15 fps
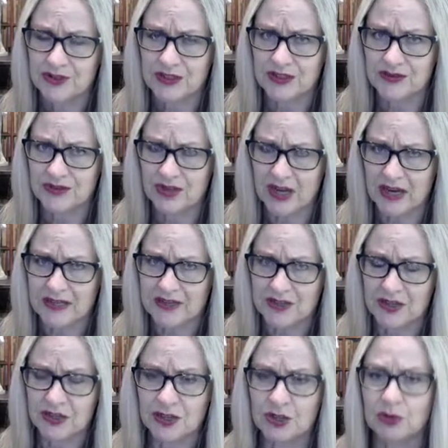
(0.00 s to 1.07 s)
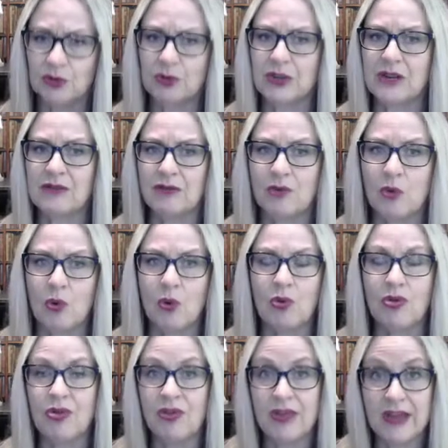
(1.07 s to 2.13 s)
the case that you're looking for
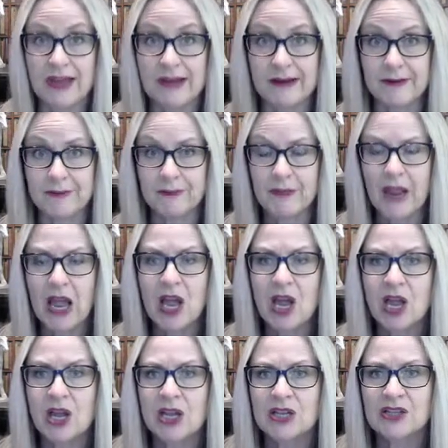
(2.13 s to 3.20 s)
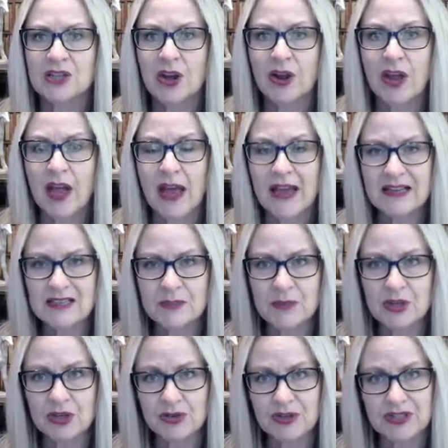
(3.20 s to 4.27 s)
there. So it has to be
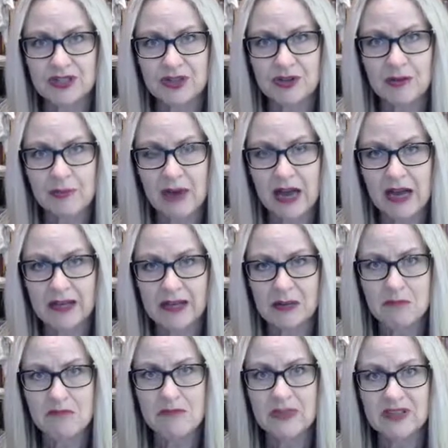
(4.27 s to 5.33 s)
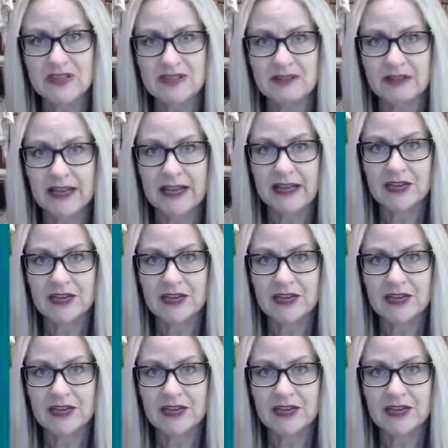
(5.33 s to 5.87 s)
addressed to the party misled.